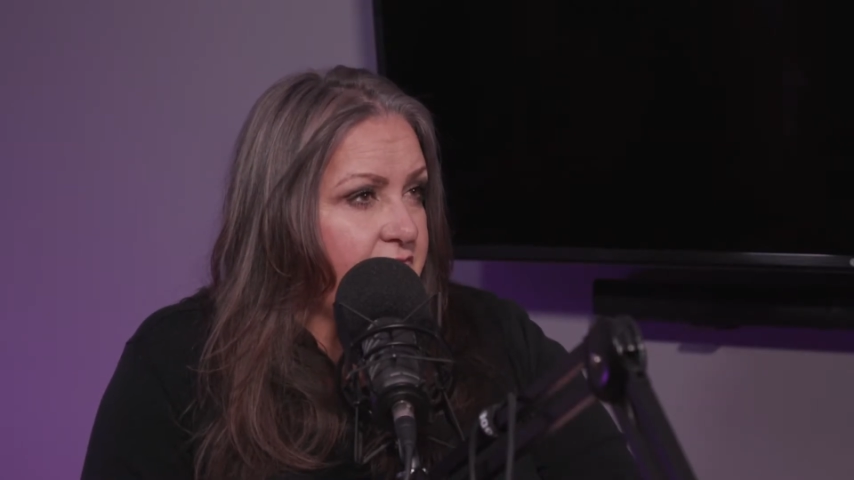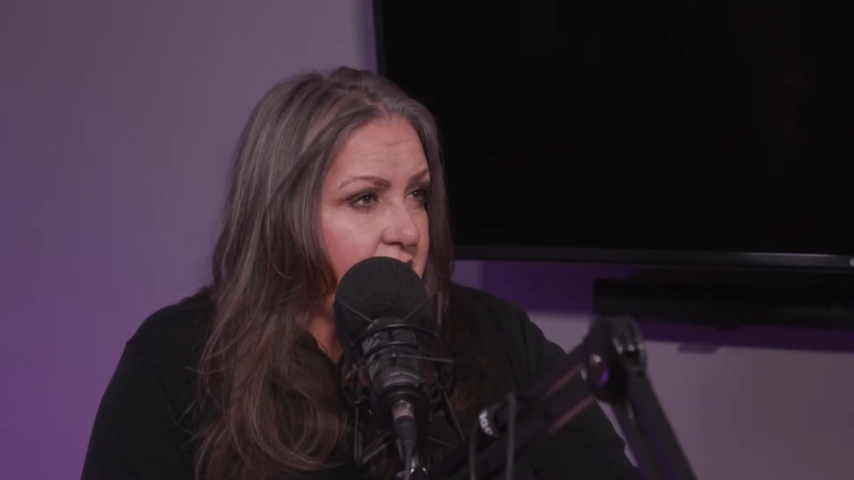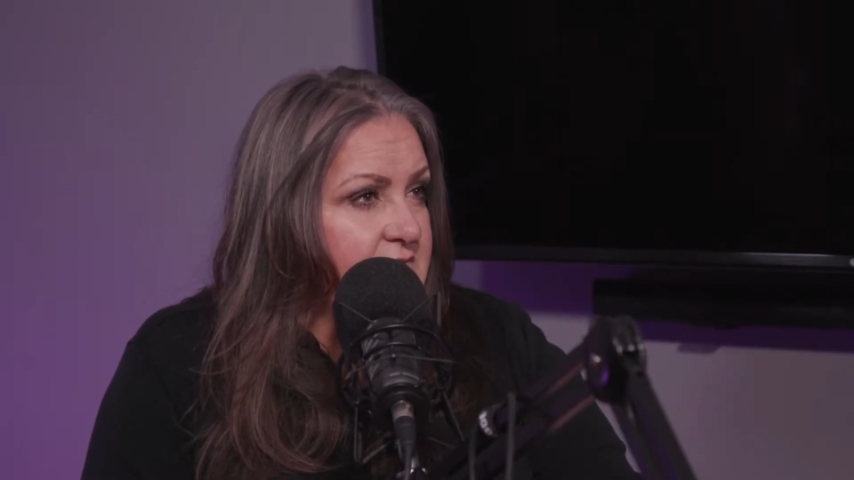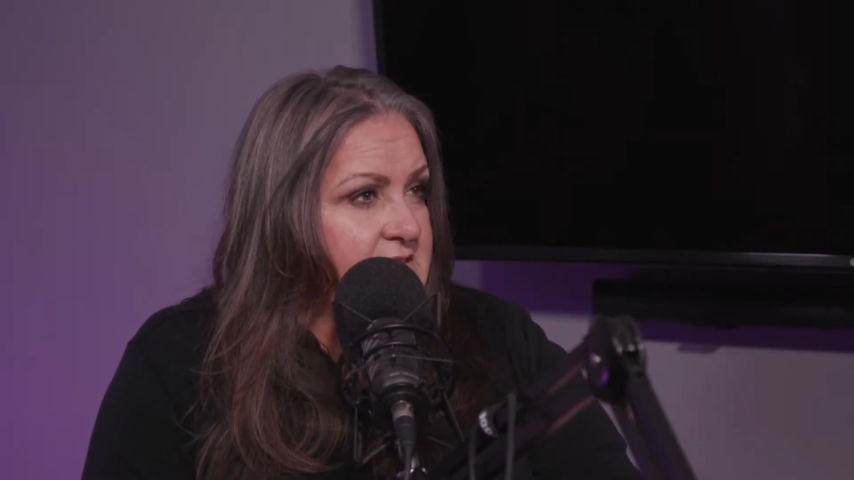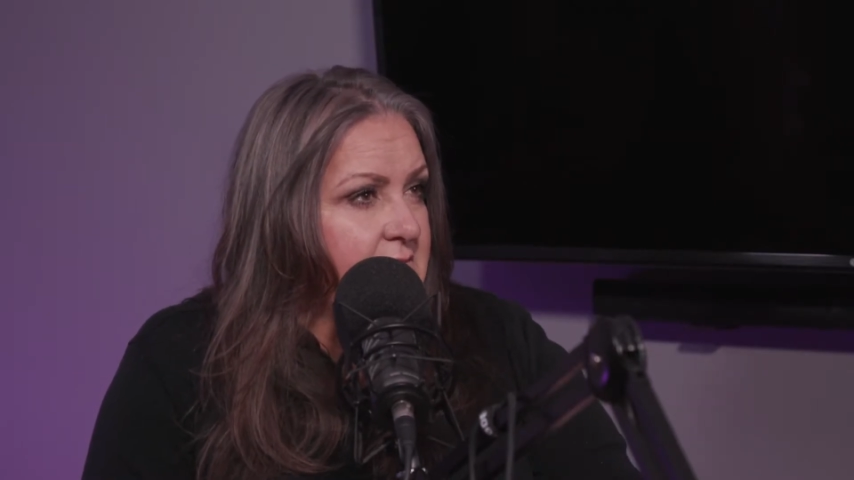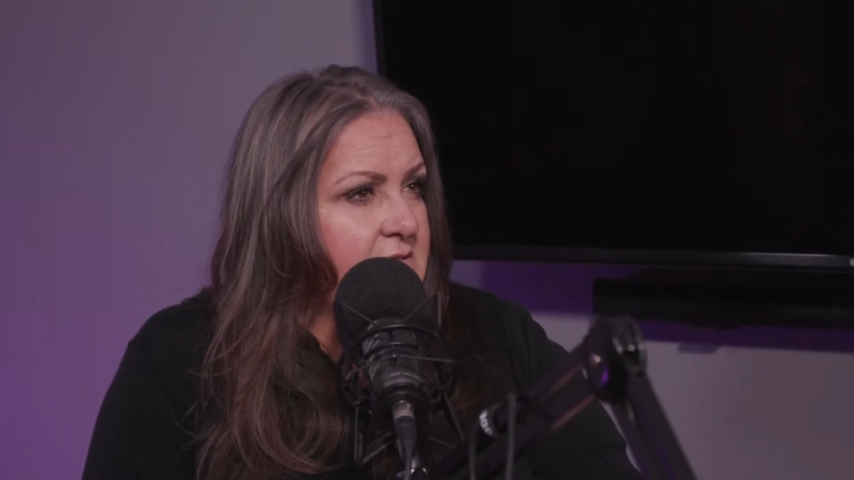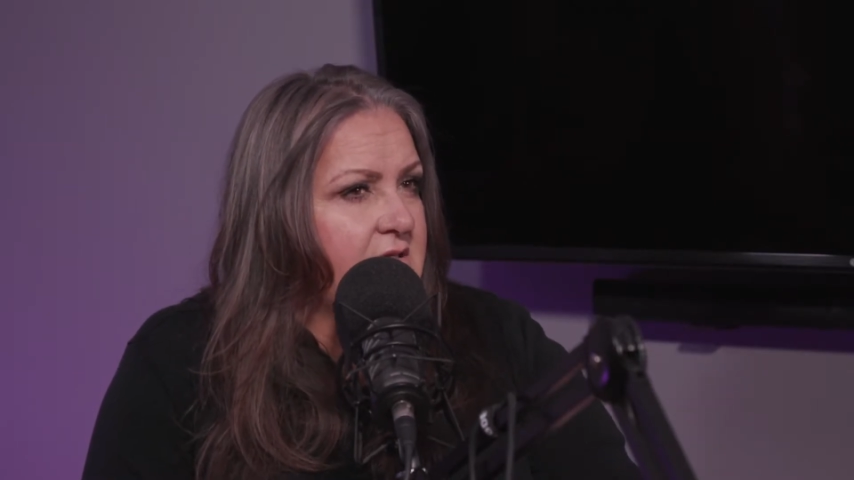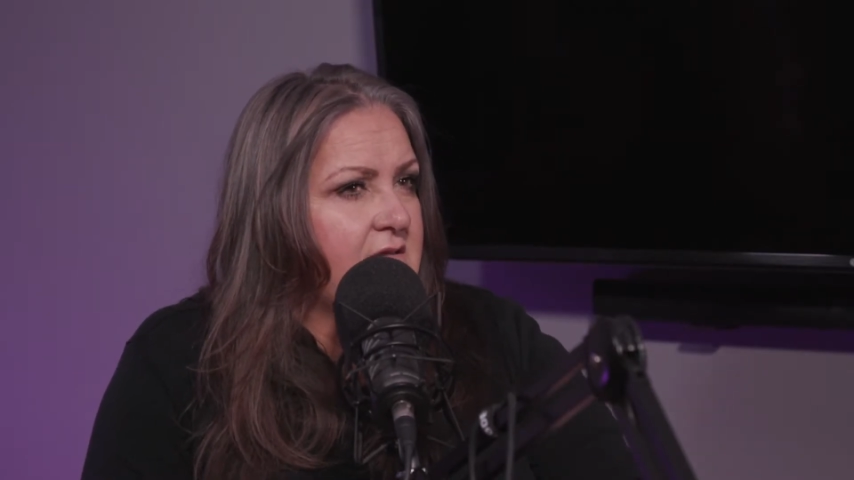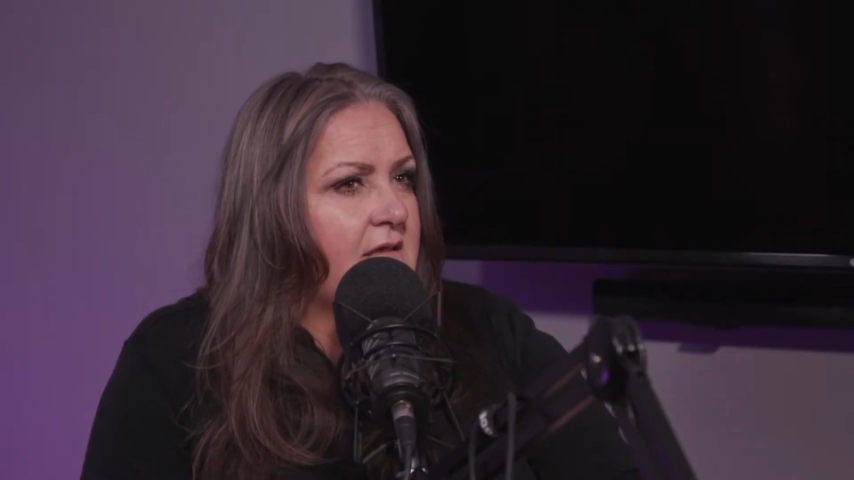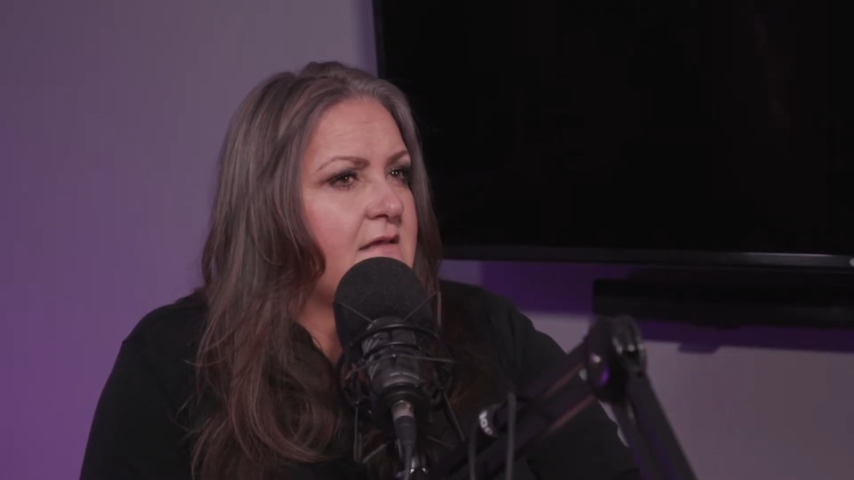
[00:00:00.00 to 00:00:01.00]
through with some
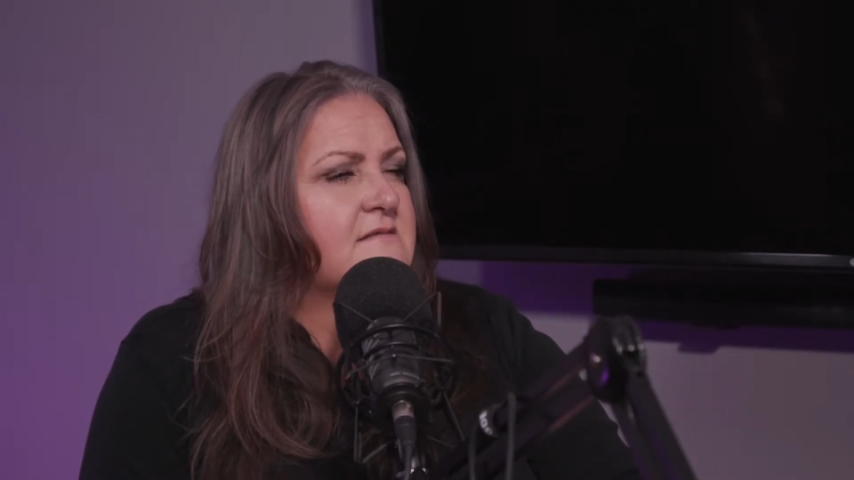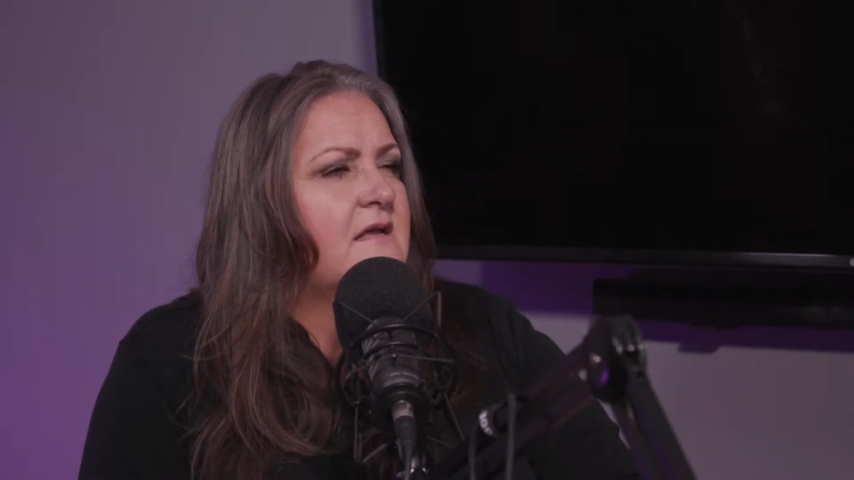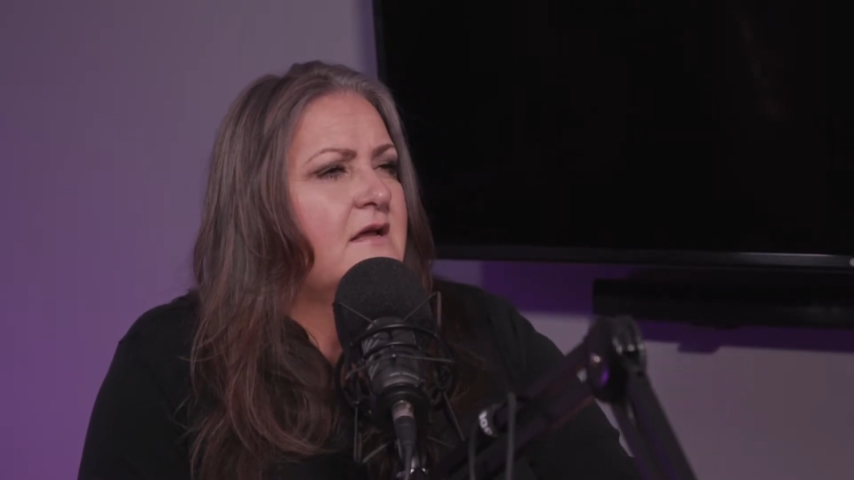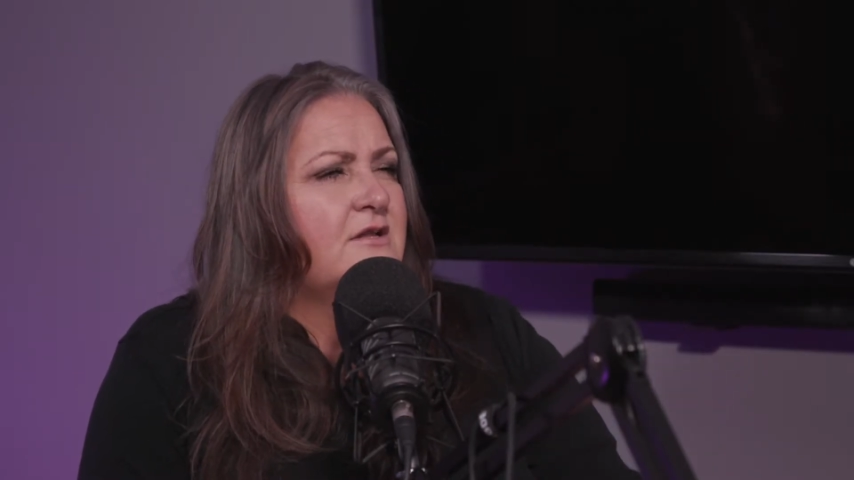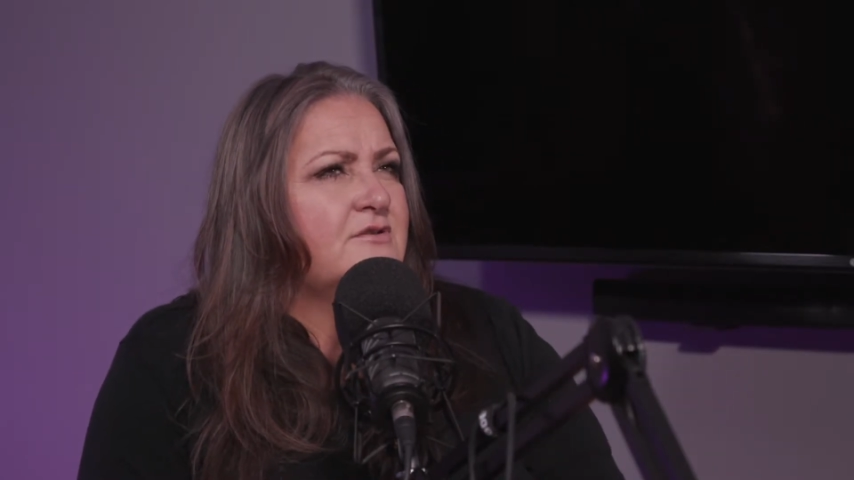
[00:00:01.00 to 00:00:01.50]
of the things.